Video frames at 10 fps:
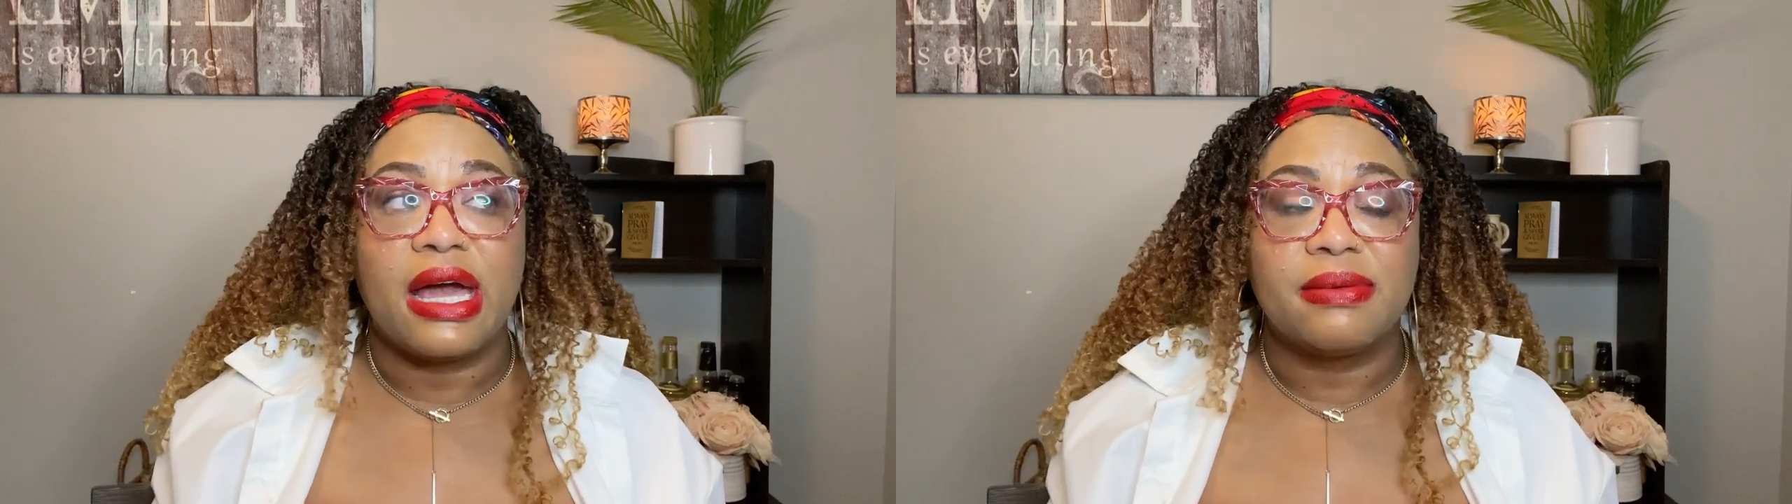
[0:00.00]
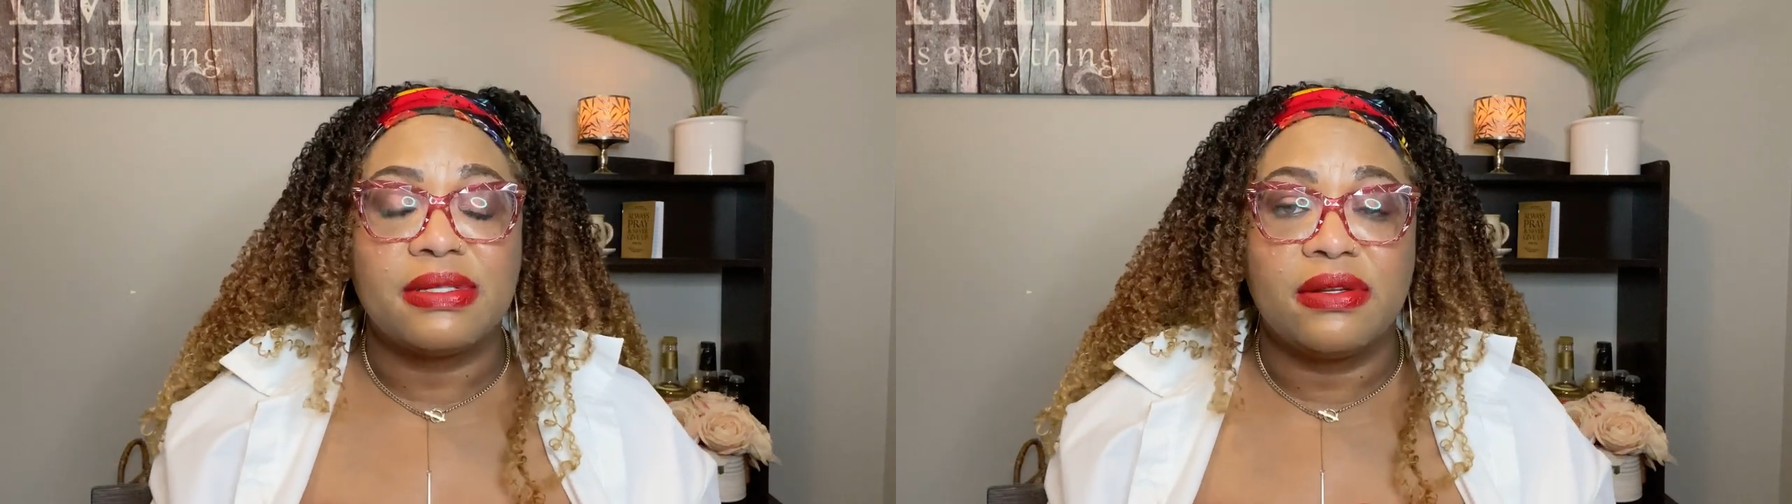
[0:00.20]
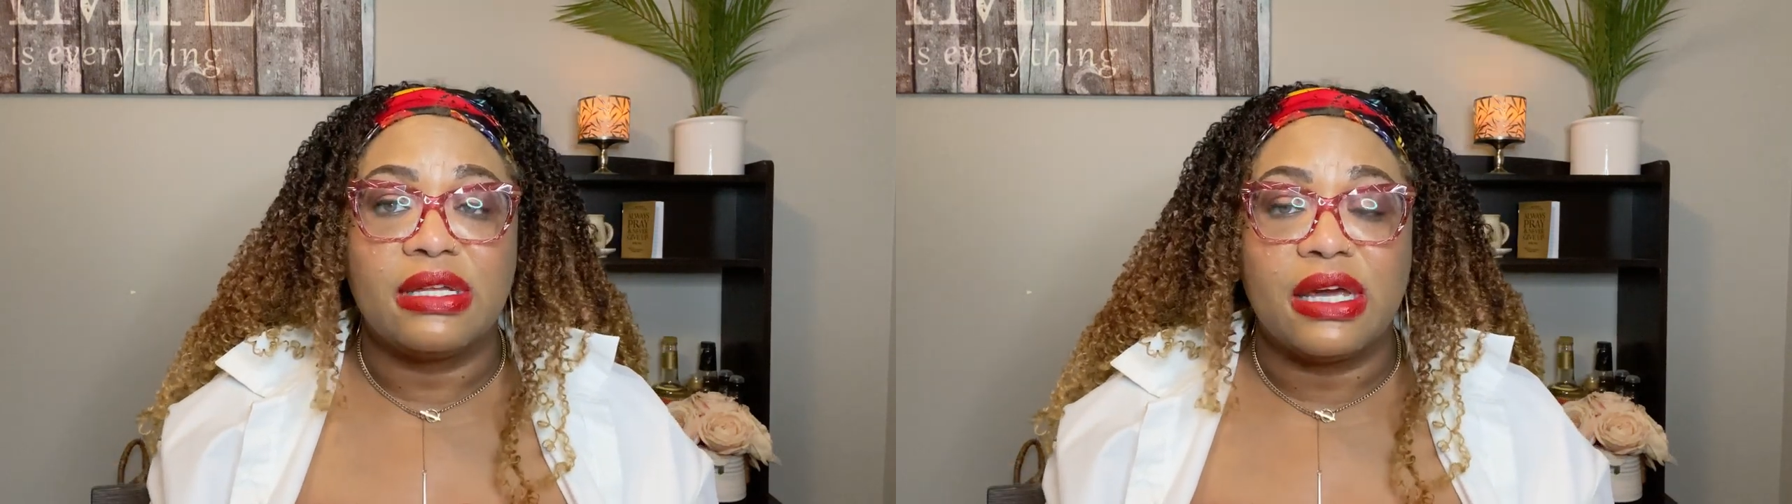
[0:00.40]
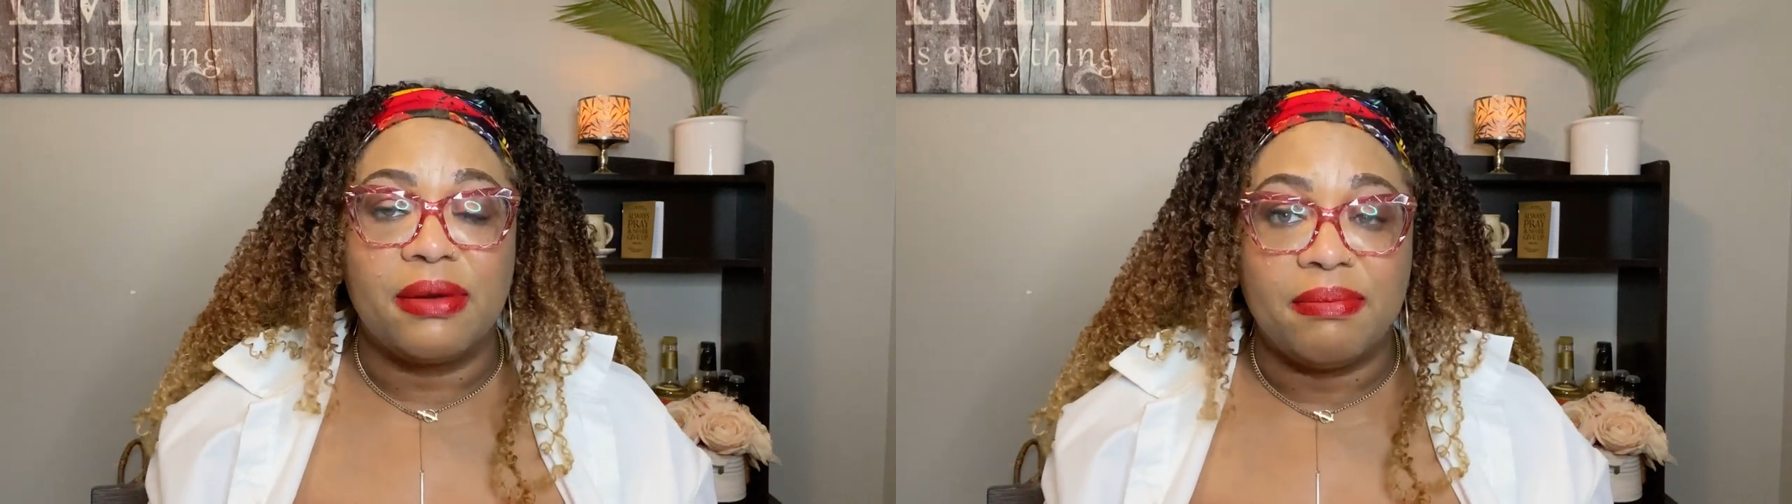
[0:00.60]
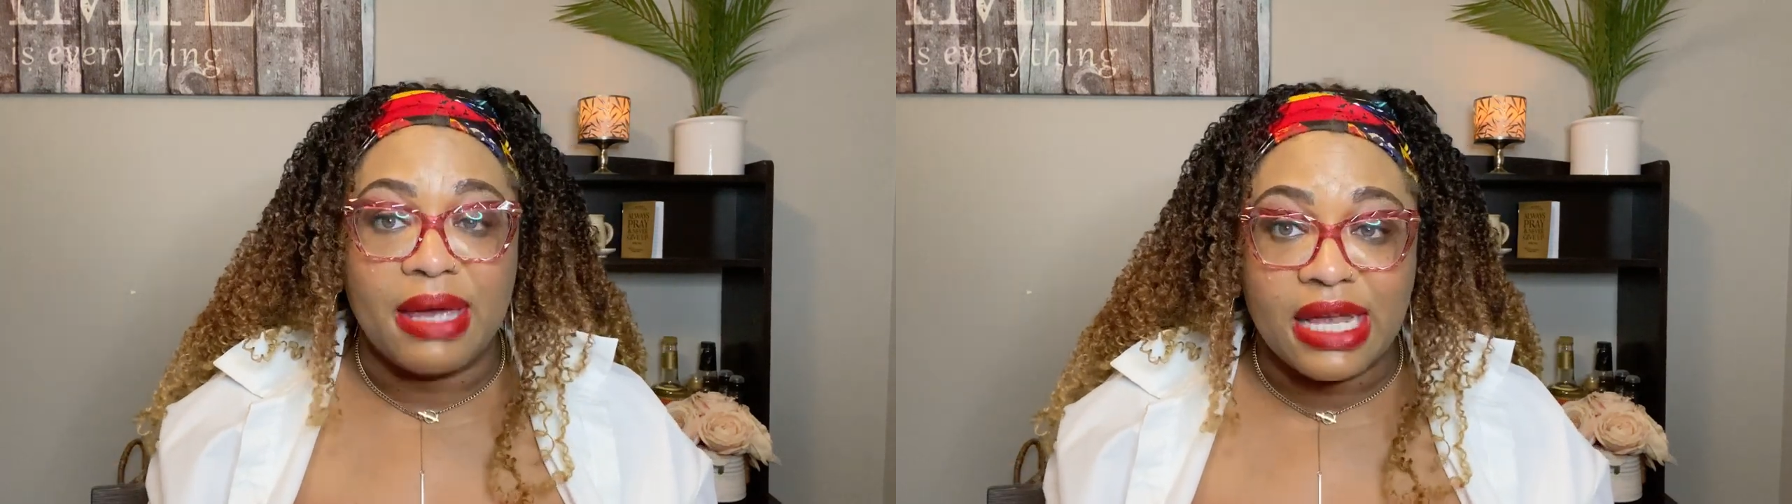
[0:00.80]
absolutely
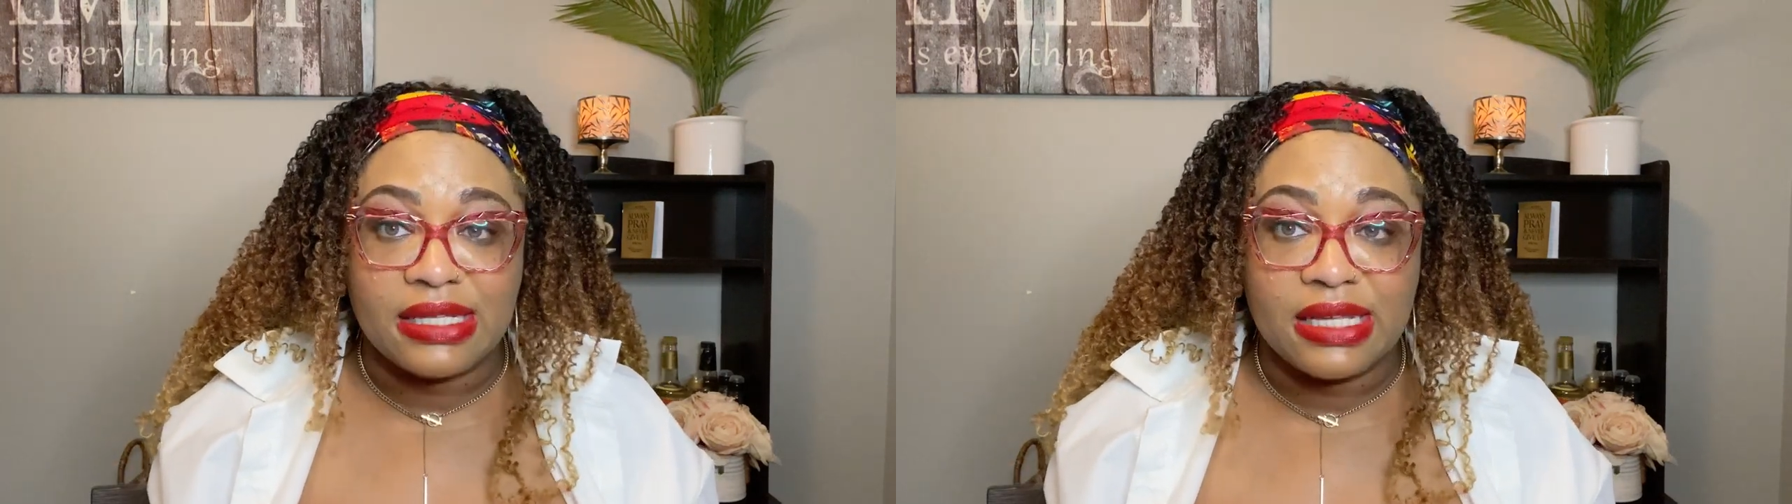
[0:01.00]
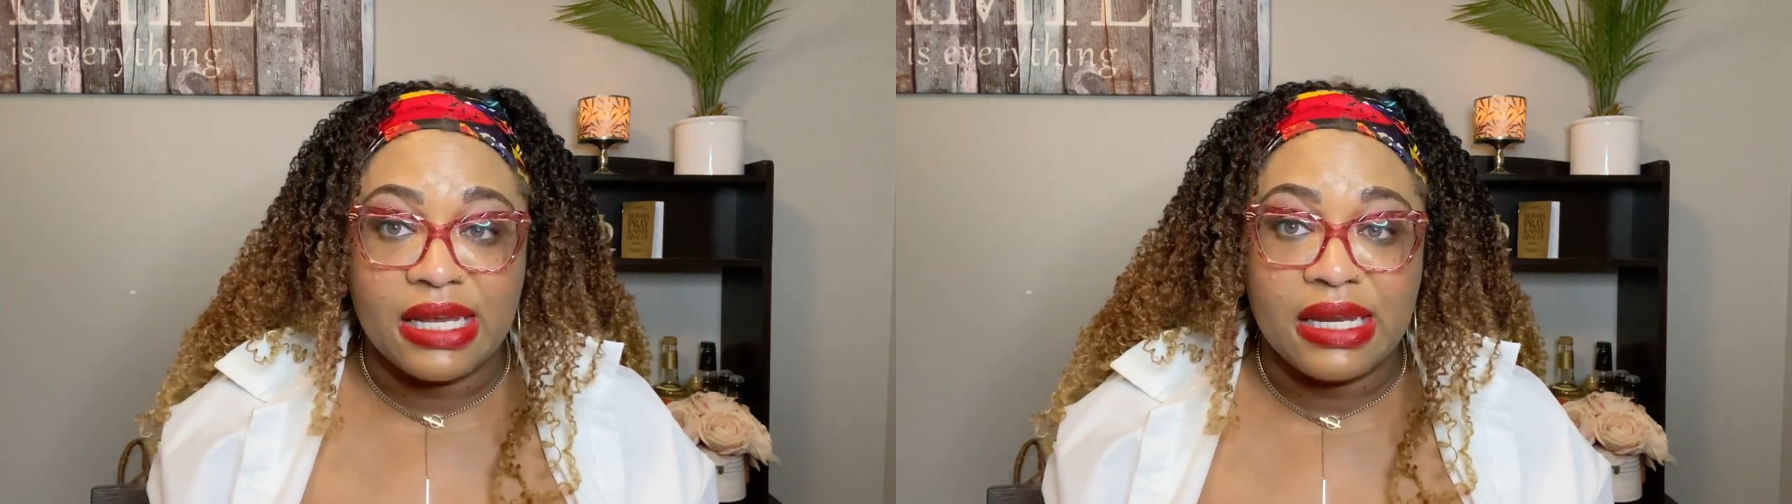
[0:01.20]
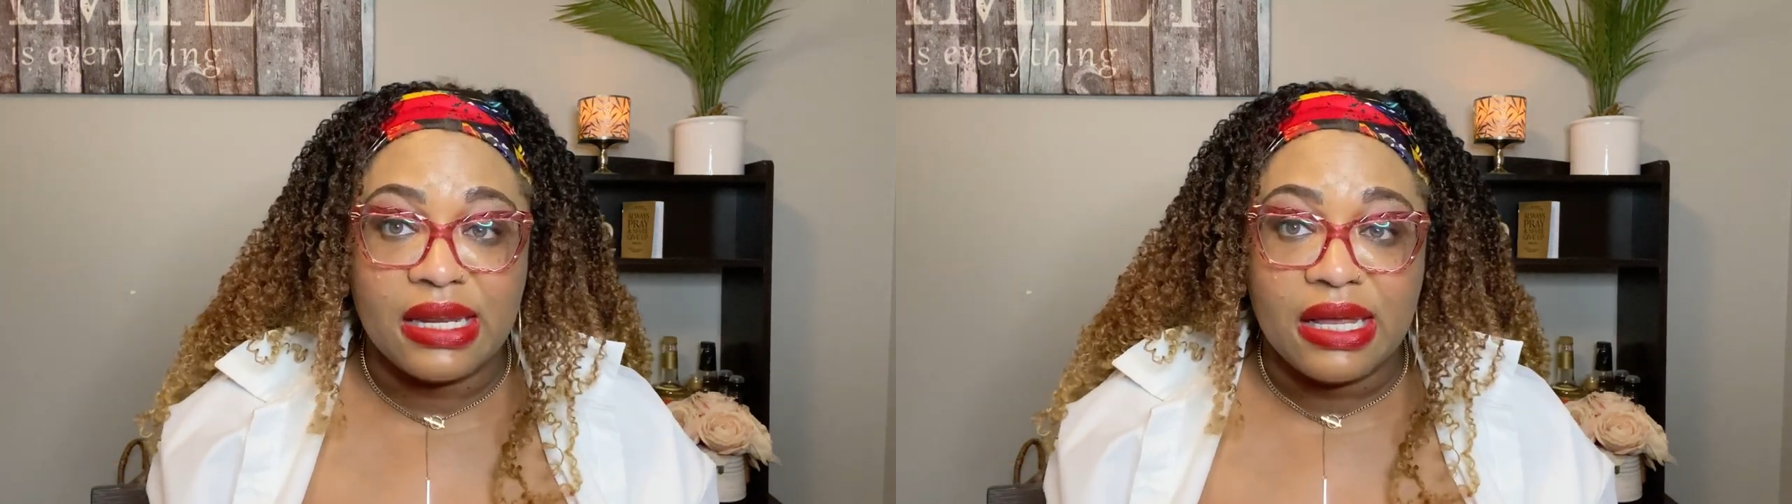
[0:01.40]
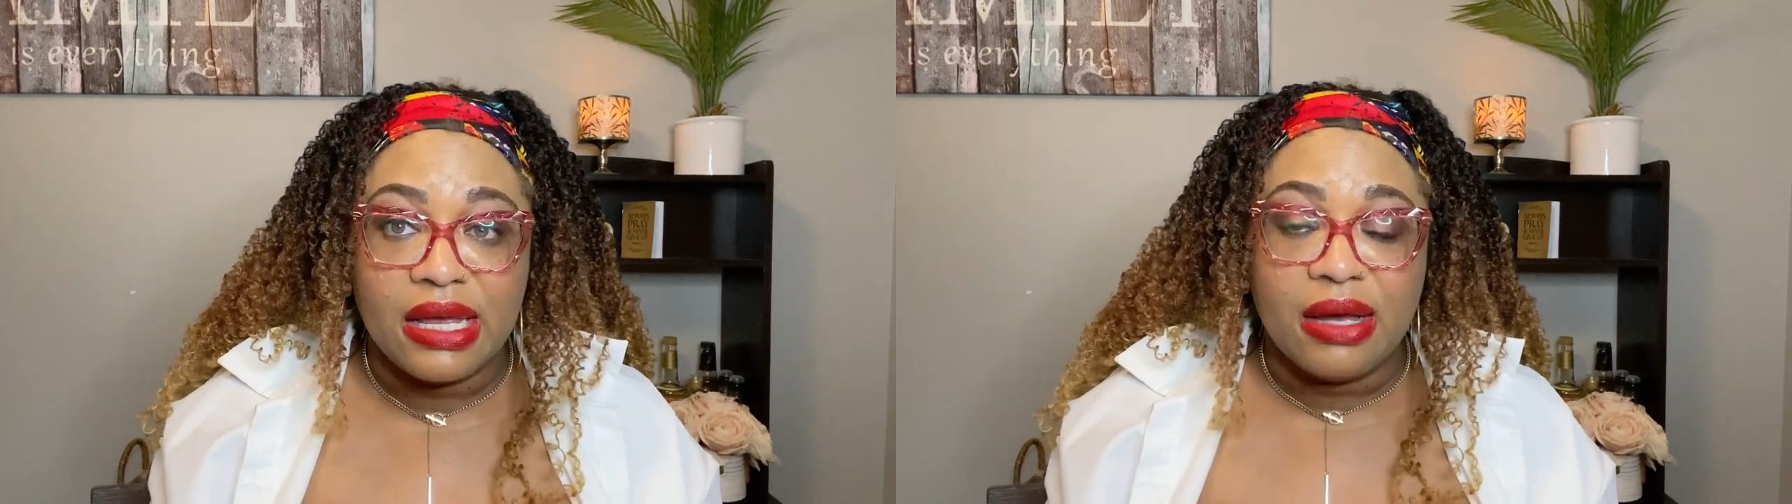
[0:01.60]
amazing.